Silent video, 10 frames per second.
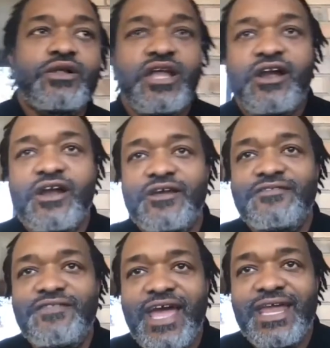
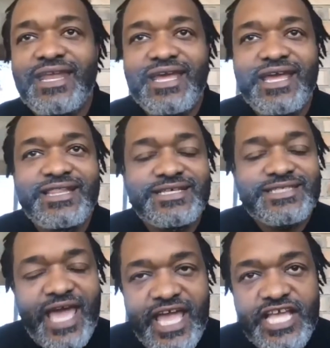learned that in
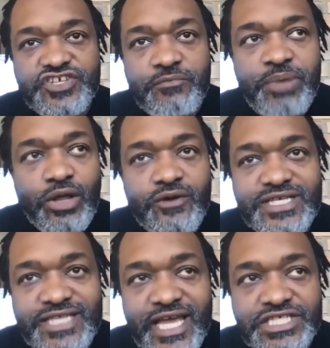this age of
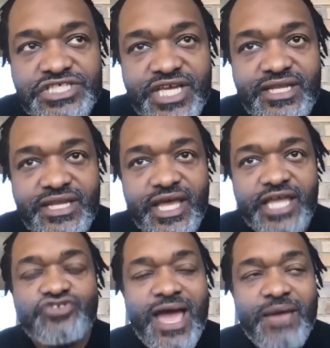polarization
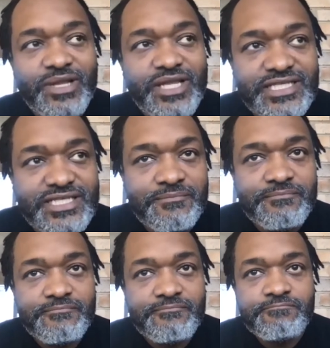and tribalism,